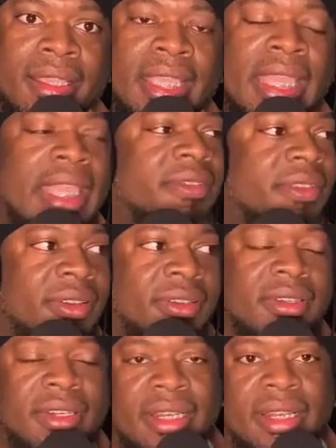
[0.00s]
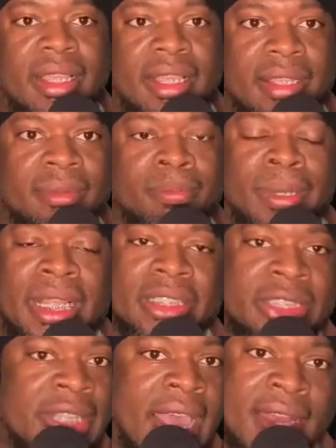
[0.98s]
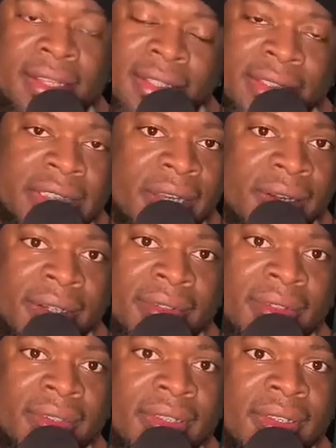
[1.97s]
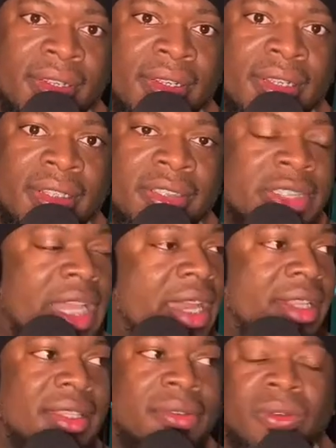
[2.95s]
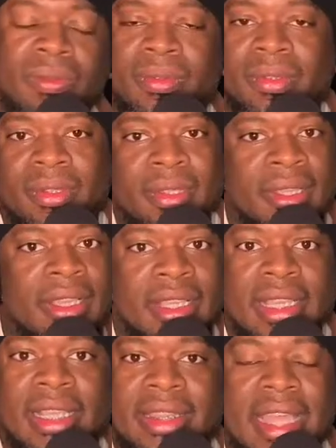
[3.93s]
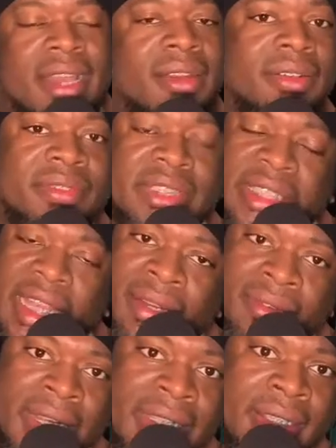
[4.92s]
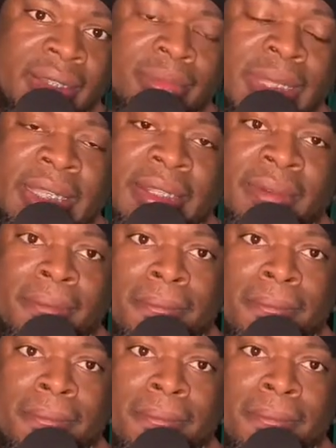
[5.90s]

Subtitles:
Even bless Jonathan's heart. Jonathan, that don't even sound right, young man.